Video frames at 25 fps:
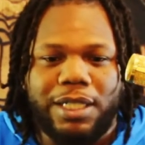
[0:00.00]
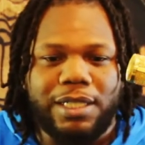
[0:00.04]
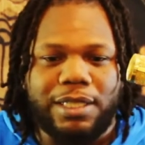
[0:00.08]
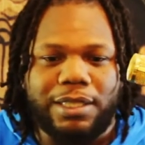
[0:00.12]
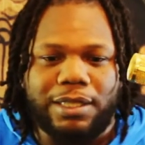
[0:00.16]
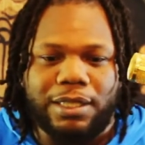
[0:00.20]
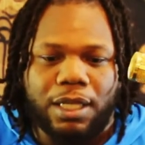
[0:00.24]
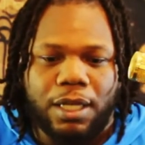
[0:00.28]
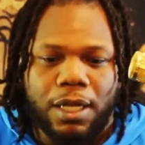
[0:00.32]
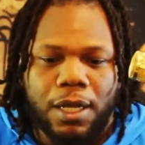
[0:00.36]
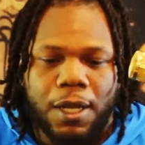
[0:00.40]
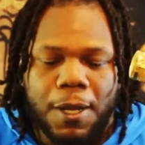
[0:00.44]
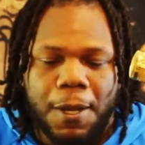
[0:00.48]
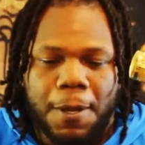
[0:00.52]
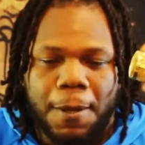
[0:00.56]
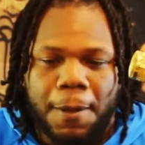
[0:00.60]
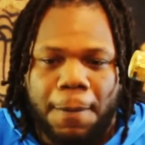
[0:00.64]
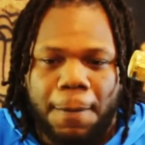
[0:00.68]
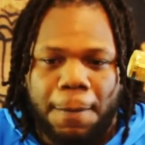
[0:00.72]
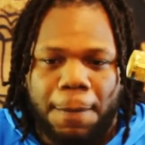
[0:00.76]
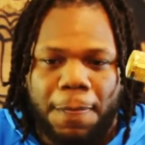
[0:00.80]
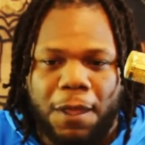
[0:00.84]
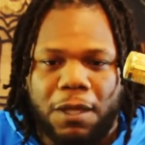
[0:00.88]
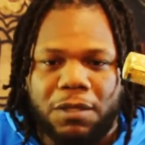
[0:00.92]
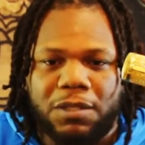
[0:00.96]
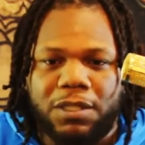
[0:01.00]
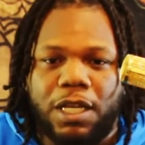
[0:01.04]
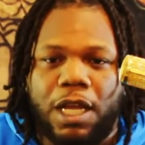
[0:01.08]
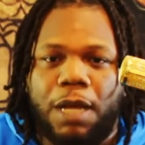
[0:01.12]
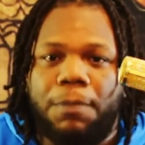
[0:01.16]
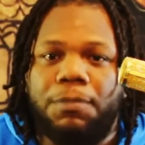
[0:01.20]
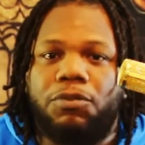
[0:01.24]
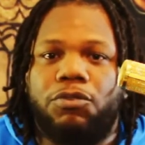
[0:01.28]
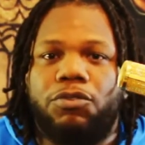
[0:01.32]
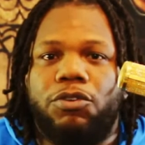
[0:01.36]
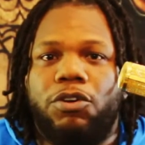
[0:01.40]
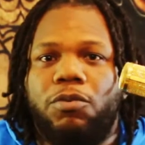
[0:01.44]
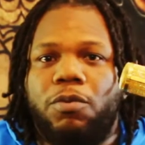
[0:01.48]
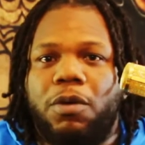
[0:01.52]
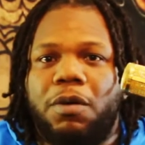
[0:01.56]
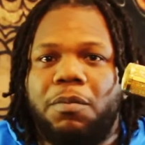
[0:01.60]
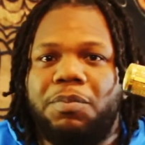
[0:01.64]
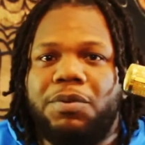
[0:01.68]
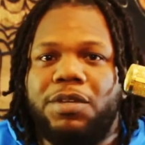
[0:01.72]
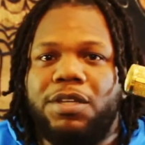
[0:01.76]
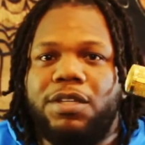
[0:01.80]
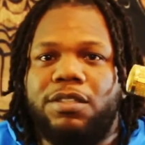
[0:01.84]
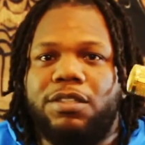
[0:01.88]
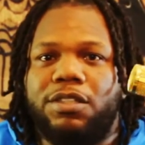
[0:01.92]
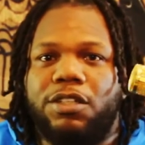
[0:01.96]
It's, you know what I'm saying, I'm
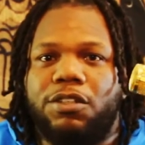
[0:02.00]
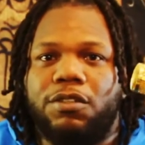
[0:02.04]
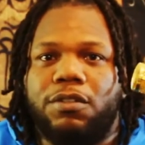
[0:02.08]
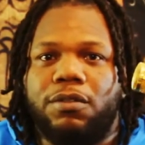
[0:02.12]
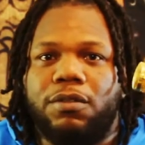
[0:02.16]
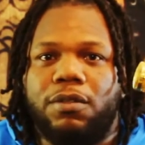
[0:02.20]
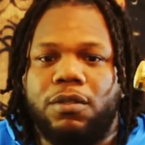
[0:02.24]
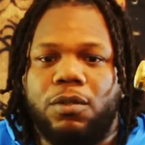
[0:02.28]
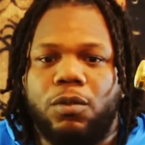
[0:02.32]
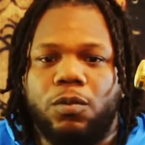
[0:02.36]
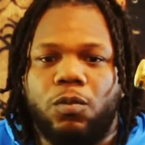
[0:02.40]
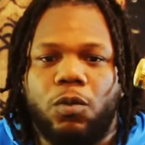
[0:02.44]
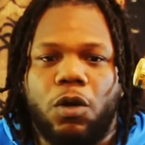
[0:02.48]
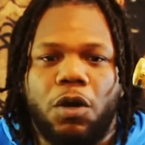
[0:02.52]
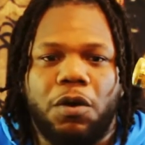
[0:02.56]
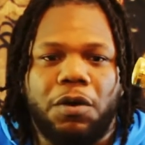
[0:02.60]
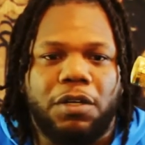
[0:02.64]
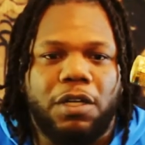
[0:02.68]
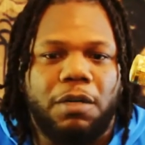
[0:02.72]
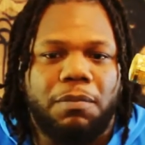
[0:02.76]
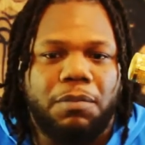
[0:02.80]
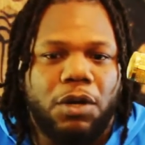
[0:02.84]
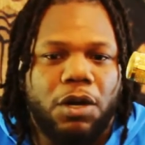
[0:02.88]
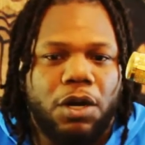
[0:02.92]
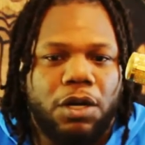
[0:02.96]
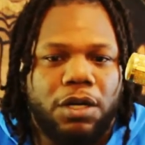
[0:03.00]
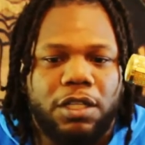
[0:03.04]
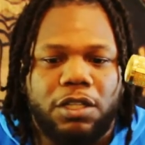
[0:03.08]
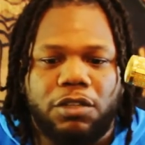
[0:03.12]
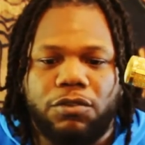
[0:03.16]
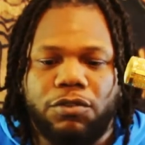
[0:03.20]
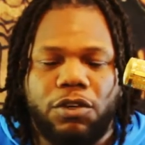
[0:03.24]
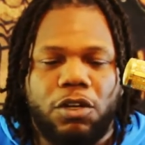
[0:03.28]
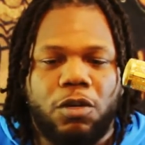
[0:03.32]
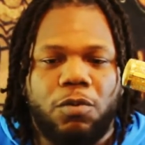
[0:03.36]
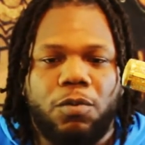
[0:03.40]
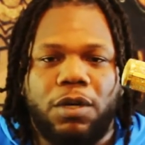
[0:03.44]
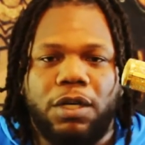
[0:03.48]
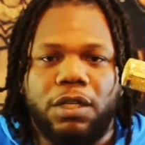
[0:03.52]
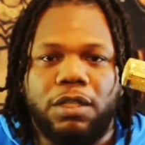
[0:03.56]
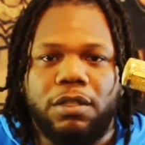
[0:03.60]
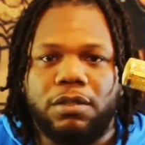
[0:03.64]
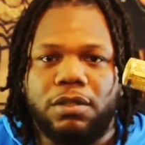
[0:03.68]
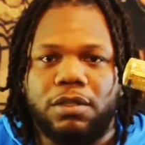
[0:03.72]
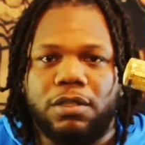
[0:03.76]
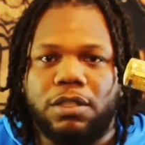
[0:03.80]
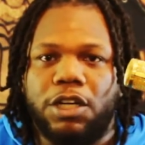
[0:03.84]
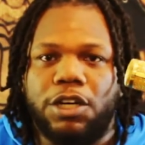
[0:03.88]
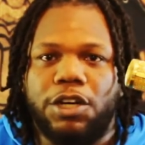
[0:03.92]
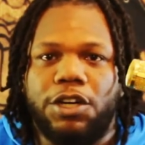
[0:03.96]
301P, so welcome to Maryland. 301
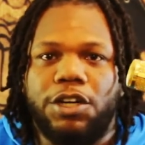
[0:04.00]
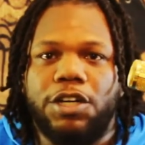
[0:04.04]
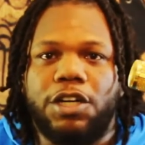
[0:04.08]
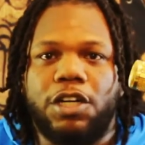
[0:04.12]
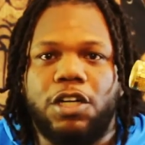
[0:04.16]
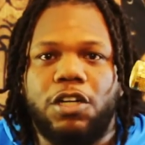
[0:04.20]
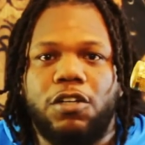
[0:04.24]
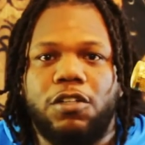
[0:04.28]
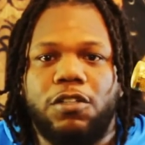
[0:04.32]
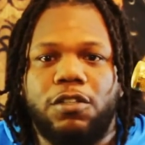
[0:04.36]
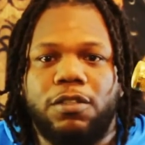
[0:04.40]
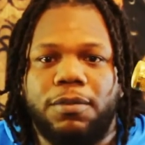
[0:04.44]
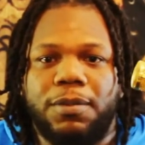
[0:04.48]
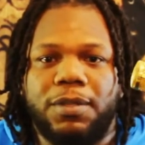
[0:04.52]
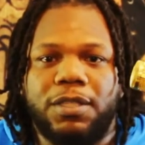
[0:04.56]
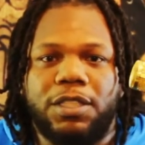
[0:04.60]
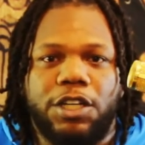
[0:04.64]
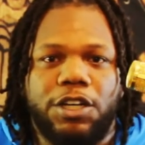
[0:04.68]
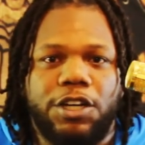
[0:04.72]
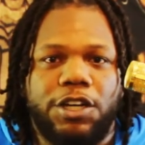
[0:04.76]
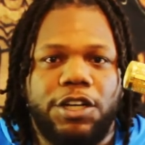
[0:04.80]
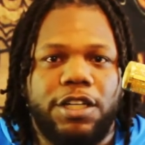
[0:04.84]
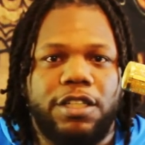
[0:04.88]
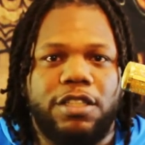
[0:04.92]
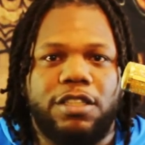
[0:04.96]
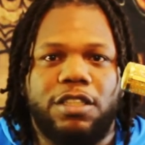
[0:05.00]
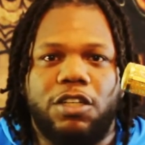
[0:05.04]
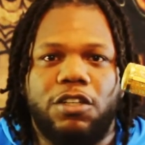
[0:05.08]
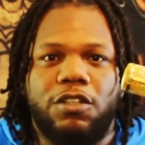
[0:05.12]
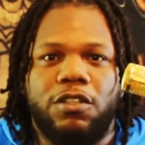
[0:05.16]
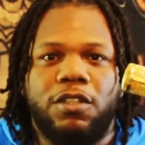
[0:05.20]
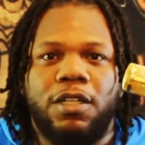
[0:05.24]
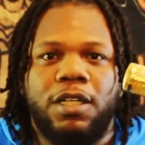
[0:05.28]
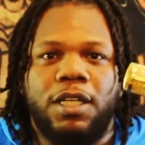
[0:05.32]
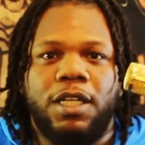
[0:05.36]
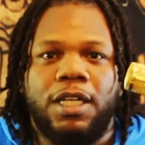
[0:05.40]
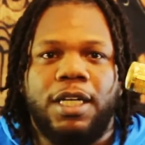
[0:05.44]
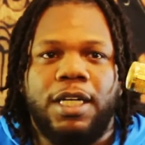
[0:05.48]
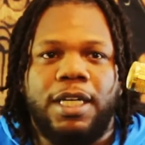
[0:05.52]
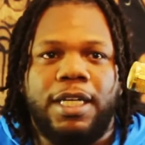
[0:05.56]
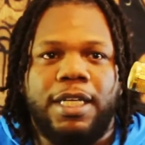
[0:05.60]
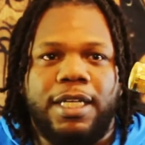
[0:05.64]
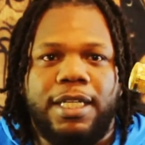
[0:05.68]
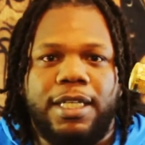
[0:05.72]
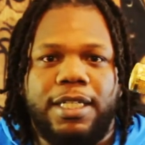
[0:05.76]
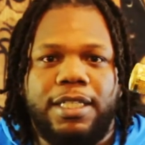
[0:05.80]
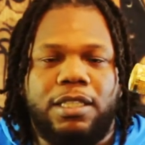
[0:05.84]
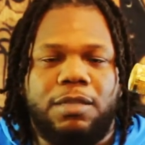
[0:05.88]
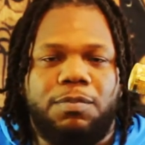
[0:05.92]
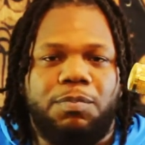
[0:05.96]
is area code in this area, so
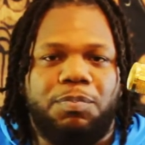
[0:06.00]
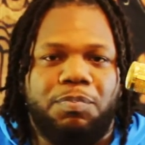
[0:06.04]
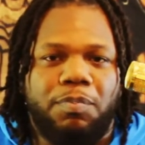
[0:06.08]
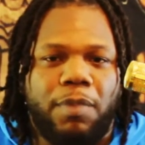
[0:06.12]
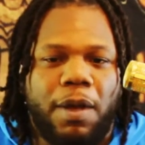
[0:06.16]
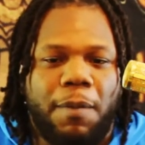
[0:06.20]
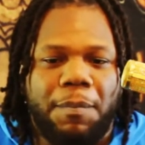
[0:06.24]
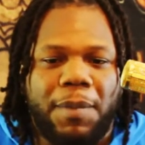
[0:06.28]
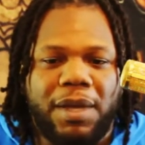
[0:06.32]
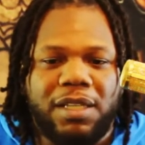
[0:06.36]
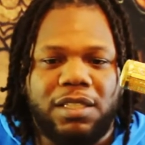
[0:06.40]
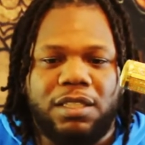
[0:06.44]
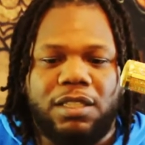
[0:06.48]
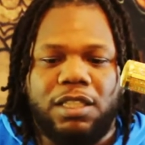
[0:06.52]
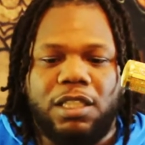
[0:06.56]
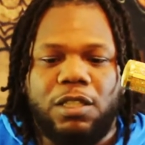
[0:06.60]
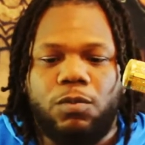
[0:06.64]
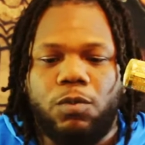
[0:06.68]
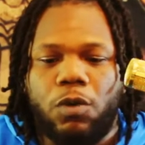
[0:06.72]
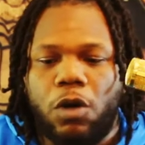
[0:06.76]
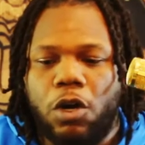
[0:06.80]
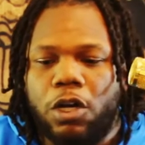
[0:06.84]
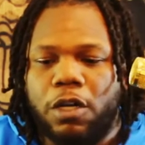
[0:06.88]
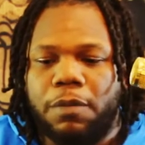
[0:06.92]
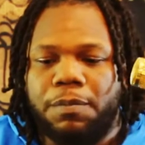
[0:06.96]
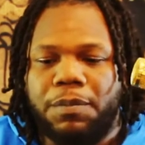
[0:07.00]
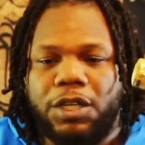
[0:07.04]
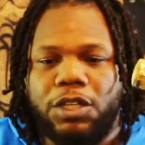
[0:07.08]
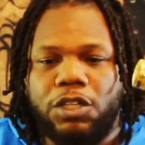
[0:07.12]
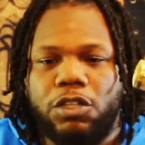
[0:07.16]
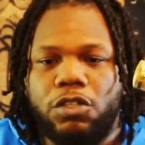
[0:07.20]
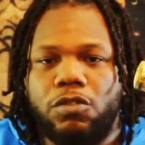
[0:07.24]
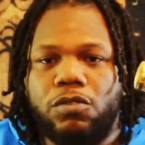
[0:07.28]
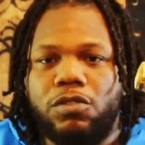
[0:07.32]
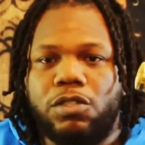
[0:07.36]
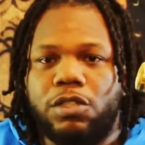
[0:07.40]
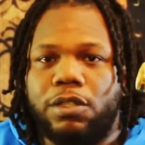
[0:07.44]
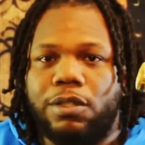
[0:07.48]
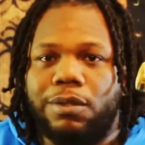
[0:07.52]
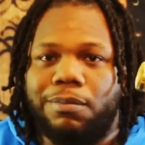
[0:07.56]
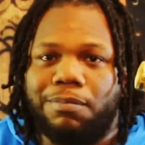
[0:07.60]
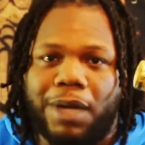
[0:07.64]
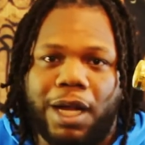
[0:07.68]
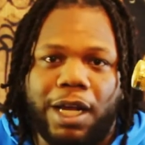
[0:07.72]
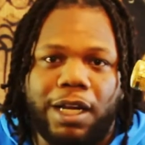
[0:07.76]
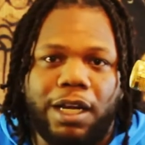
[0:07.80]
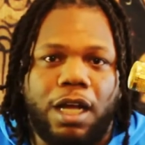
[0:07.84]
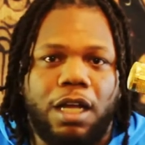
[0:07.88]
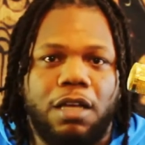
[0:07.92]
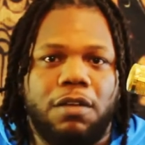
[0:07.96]
I'm basically welcoming you to
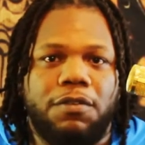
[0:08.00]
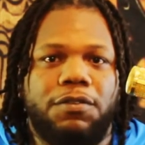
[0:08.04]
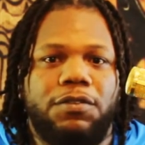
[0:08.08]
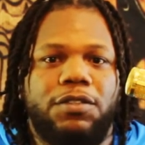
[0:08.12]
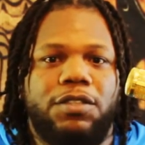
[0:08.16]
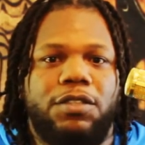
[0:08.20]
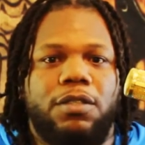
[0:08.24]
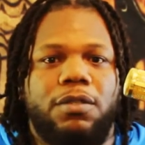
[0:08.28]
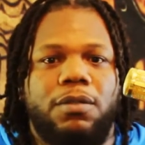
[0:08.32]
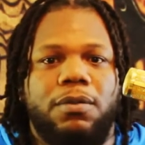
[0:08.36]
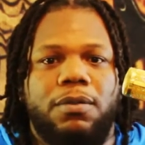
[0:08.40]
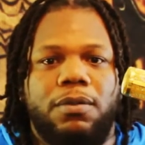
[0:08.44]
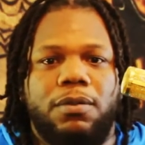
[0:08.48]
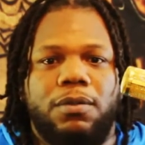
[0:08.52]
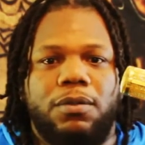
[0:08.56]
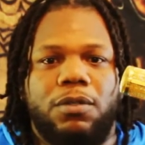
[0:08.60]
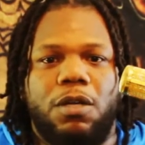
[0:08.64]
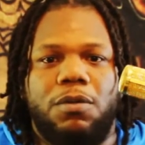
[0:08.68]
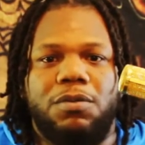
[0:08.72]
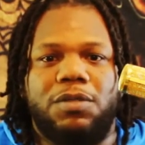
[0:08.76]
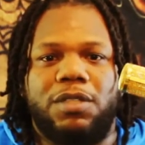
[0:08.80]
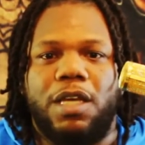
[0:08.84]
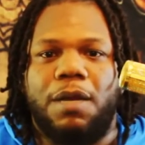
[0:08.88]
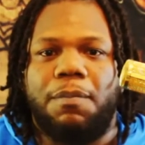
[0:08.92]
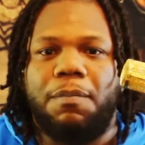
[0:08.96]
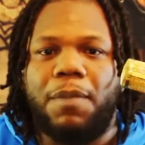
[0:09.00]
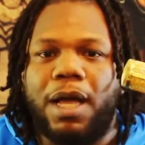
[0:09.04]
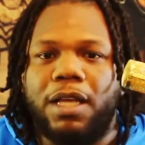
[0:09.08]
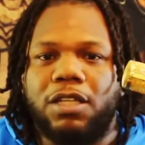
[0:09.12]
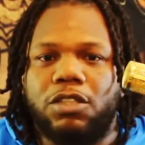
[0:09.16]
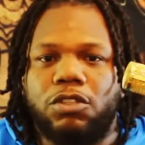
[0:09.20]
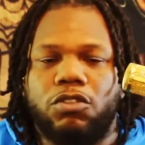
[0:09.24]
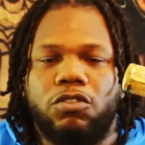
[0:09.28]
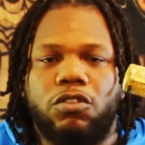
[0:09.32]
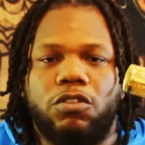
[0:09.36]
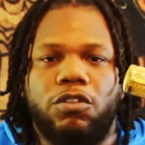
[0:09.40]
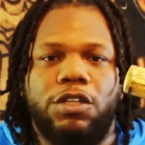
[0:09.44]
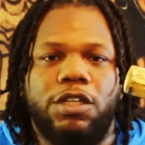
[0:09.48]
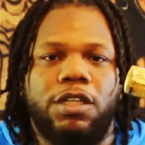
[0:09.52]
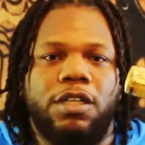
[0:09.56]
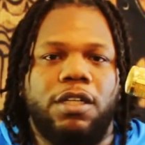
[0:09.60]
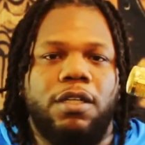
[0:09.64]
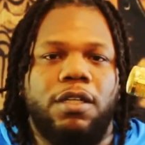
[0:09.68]
my life, to, you know what I'm saying, my story.